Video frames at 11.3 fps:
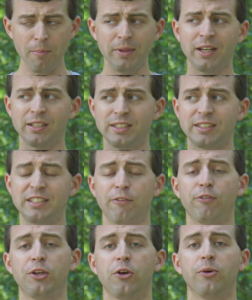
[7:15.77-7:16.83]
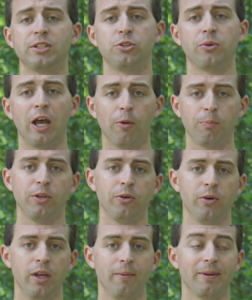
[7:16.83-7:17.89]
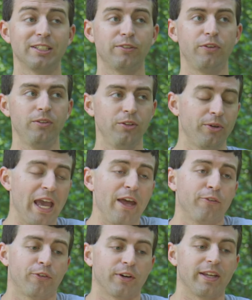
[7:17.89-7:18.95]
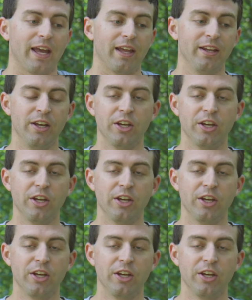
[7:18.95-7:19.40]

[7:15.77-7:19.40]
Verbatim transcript: because it's definitely going to help you because you can forget.